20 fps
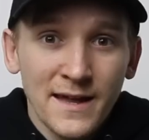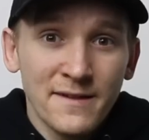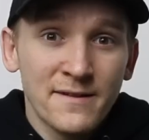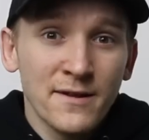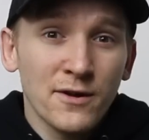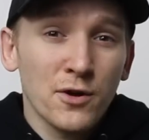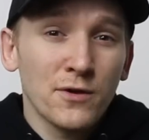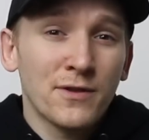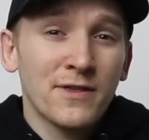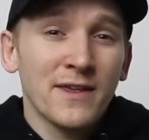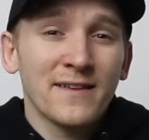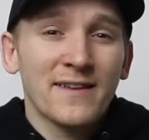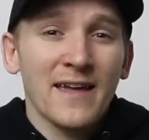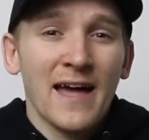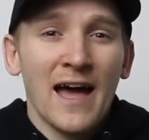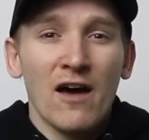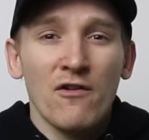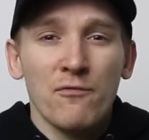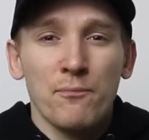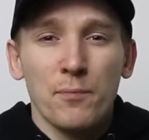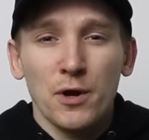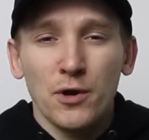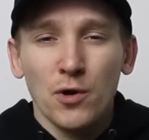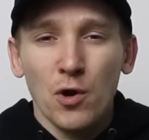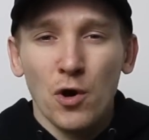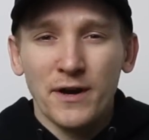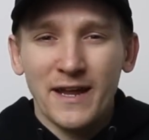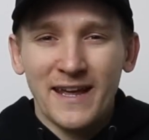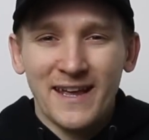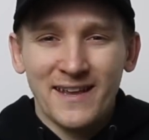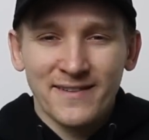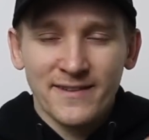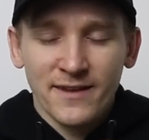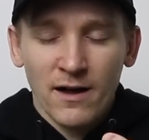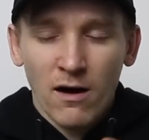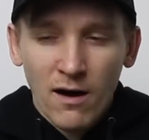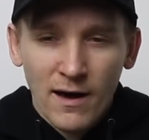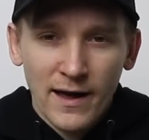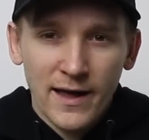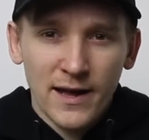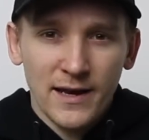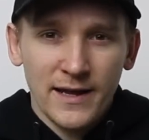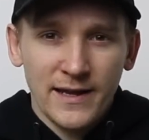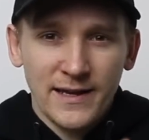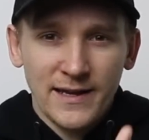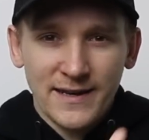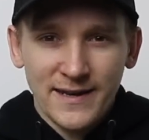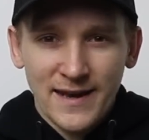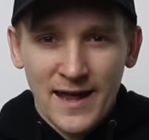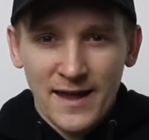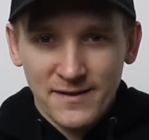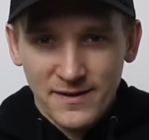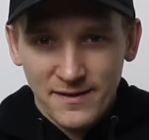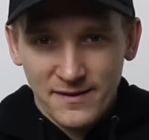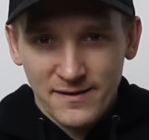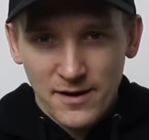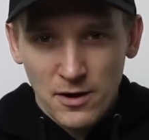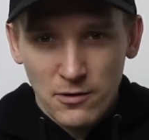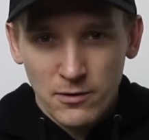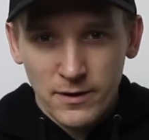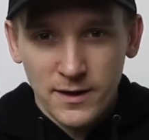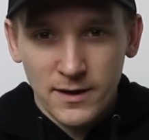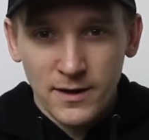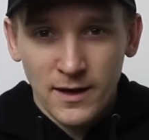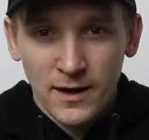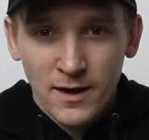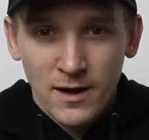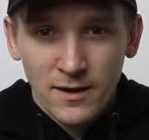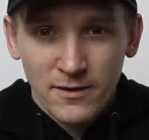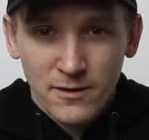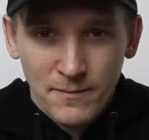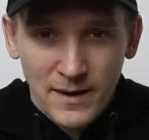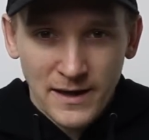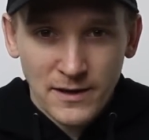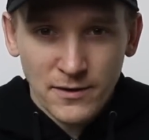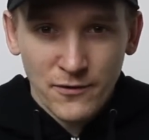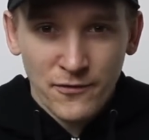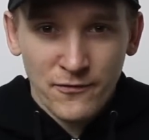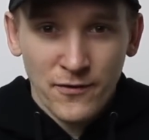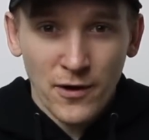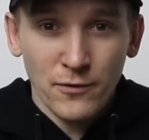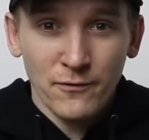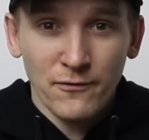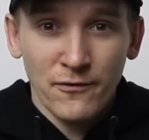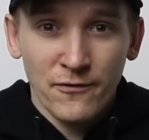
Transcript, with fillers: It's a good thing to have, but not entirely necessary to make the phone